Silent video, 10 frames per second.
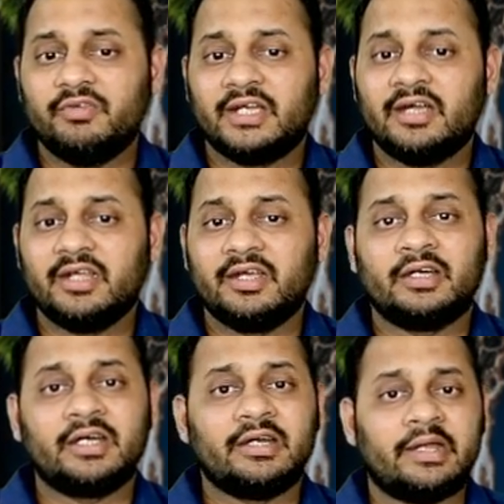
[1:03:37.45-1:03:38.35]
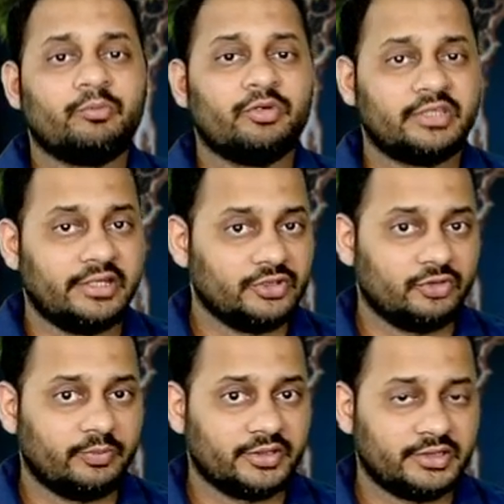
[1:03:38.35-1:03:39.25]
we can take it at
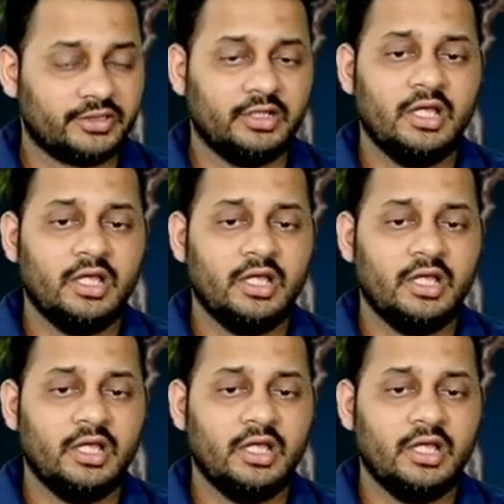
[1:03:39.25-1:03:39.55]
9.30%.